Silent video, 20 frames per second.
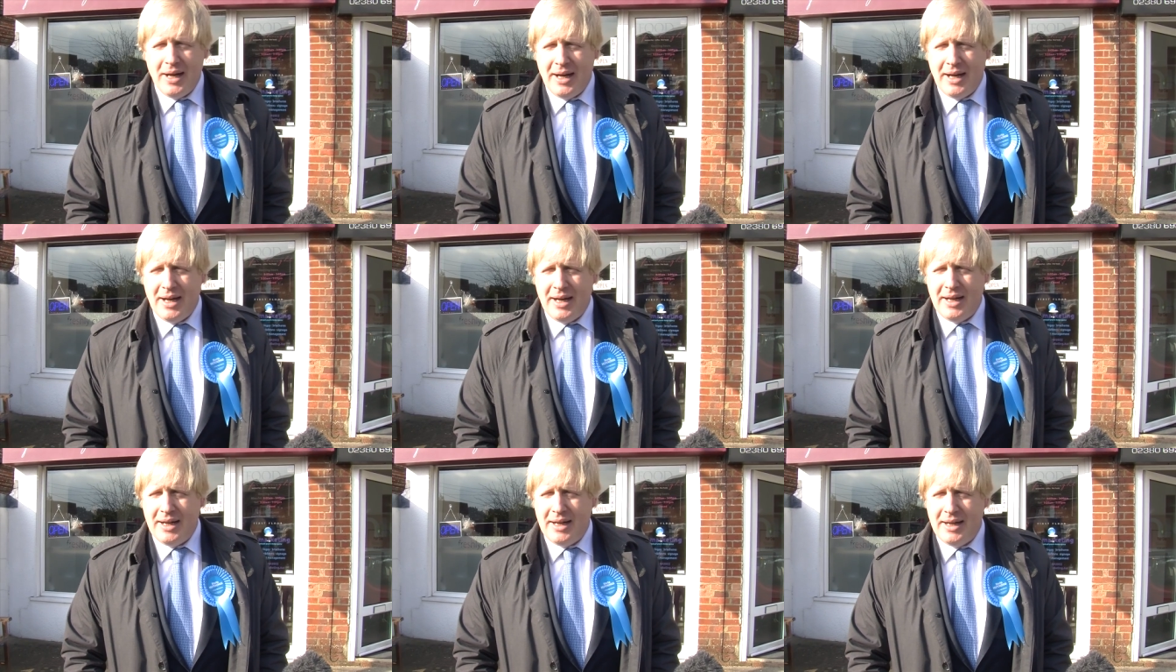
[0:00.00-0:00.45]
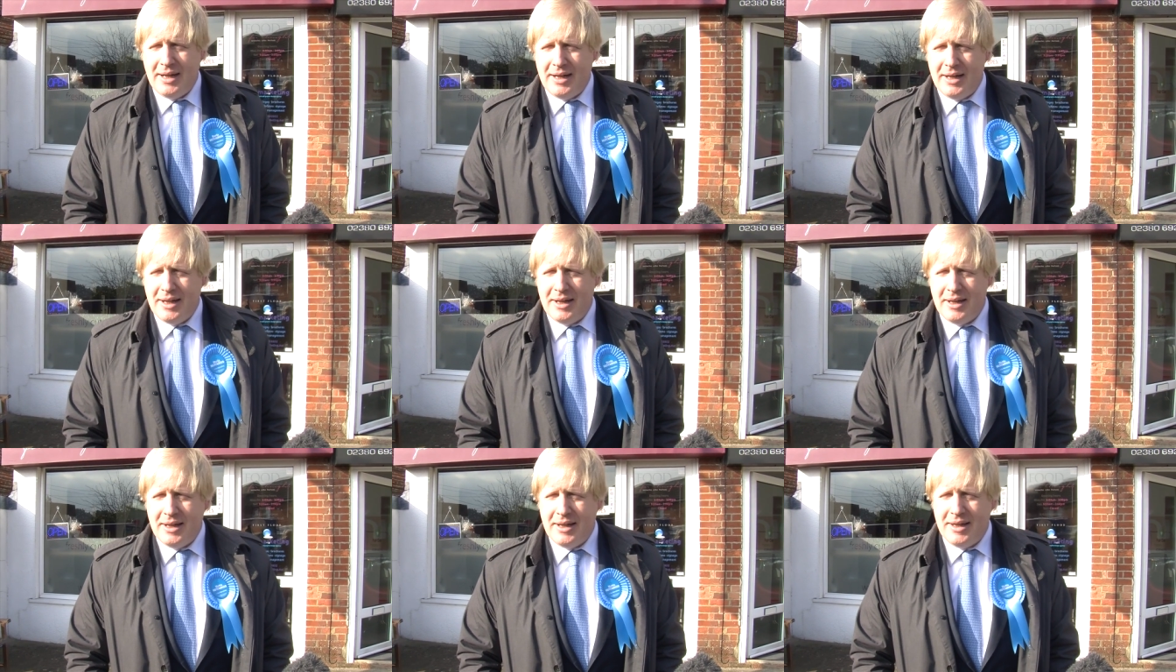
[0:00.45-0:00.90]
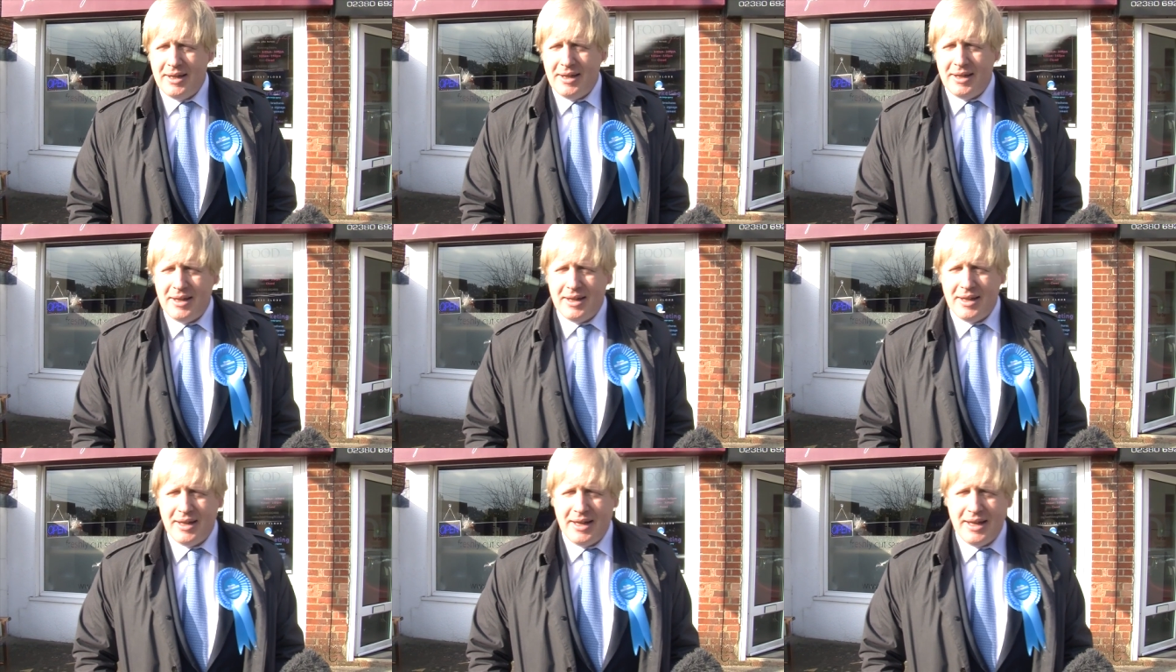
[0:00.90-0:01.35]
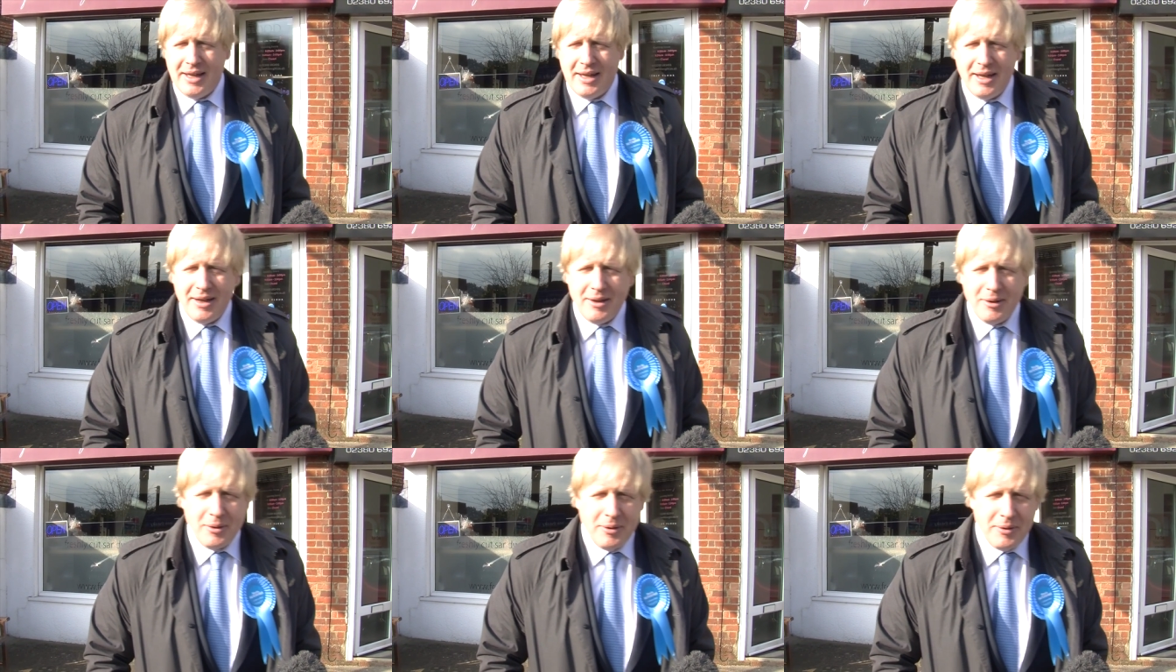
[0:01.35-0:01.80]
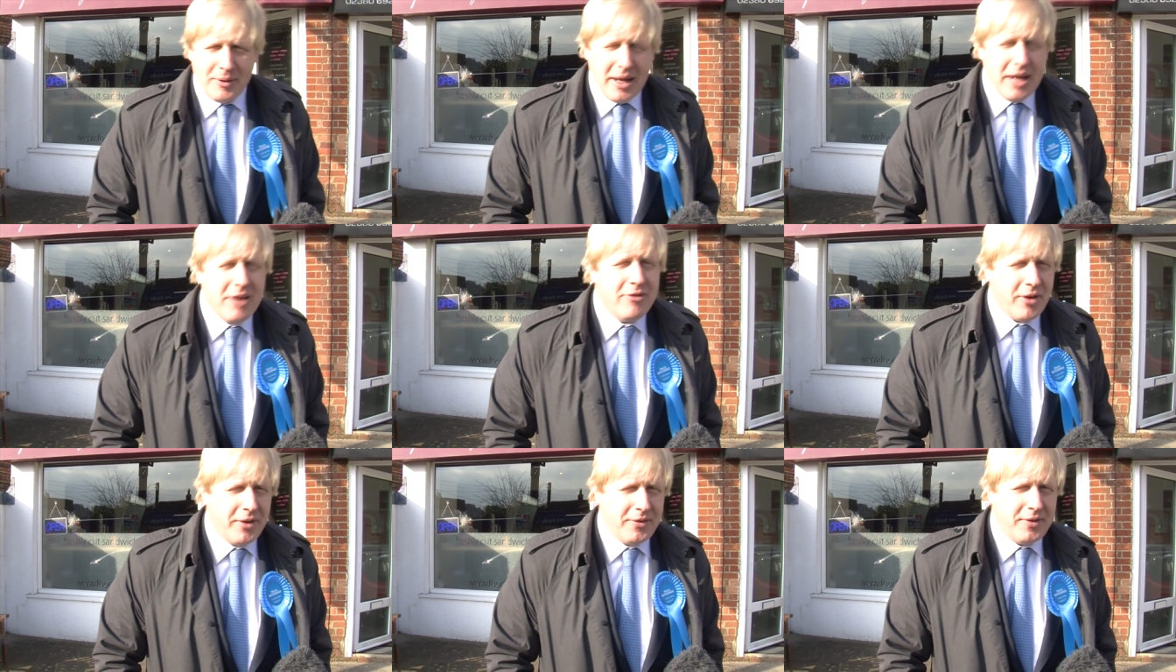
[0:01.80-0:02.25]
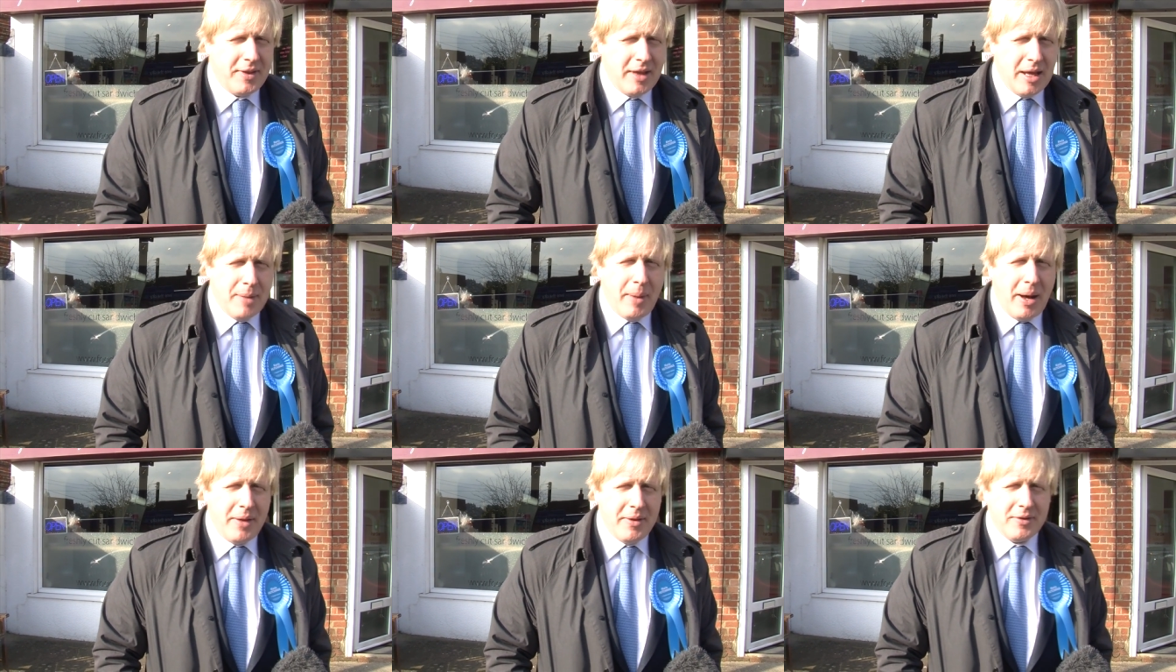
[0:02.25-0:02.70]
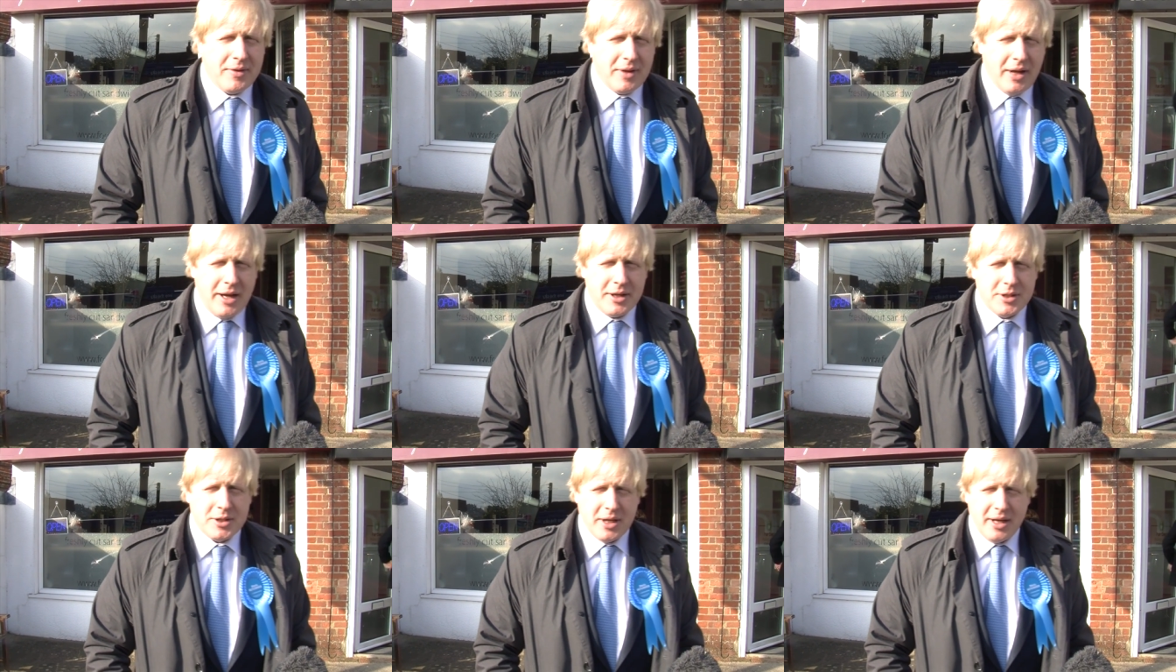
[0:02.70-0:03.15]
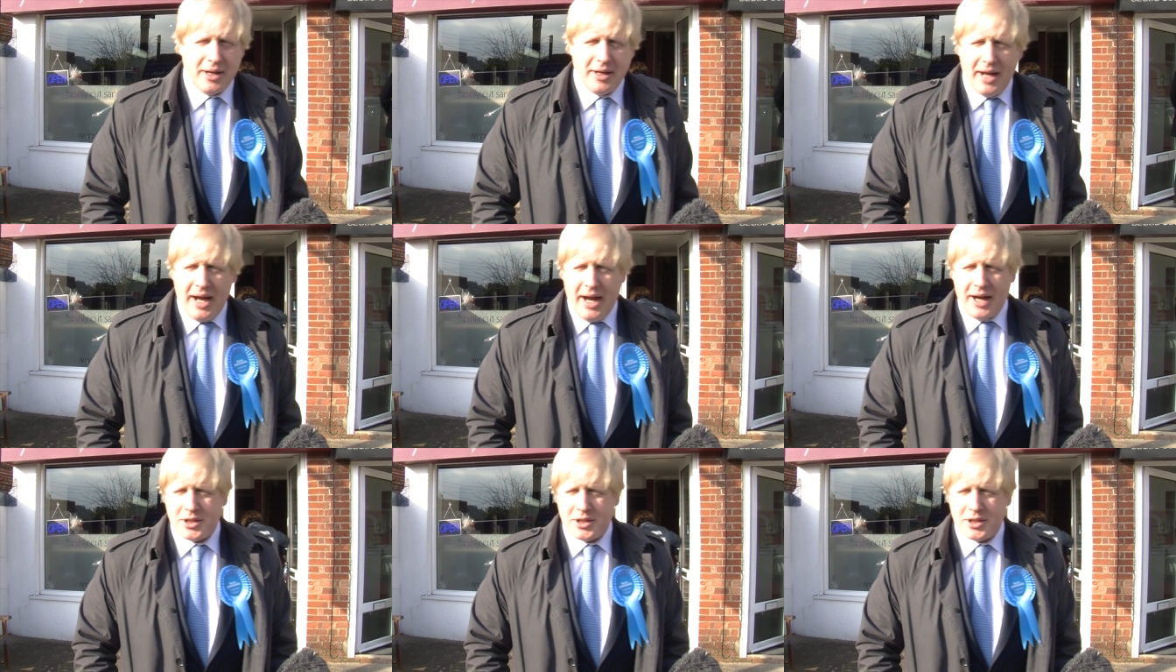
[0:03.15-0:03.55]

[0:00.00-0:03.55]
Uh, the interesting thing about this election,